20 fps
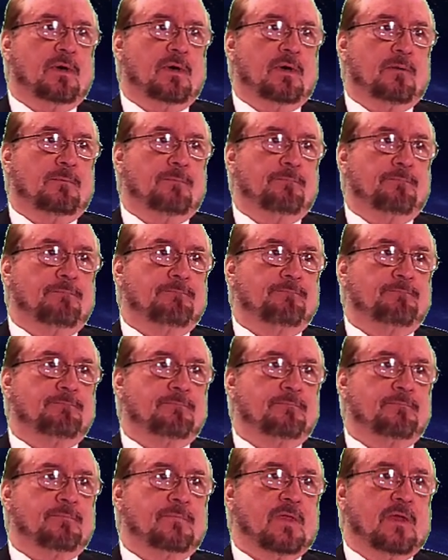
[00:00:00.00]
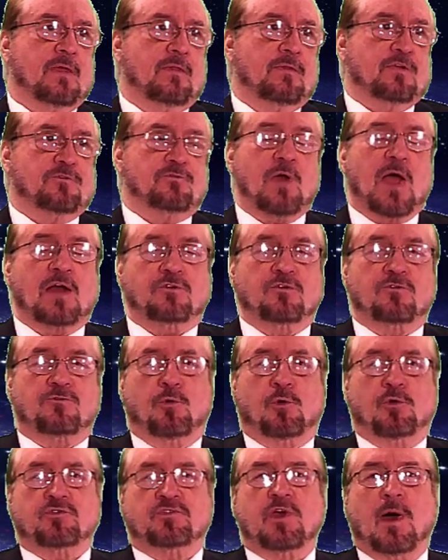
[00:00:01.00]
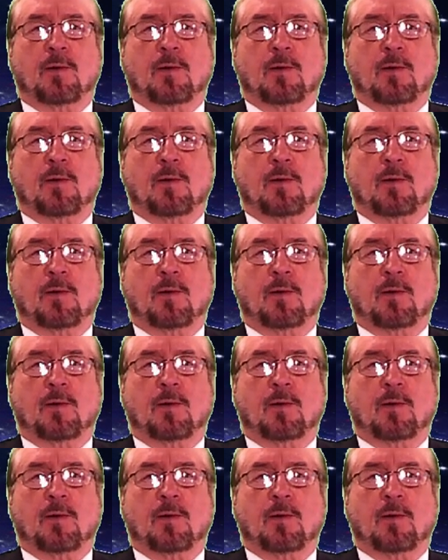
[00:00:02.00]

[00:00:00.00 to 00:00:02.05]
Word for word: uh, the attractive force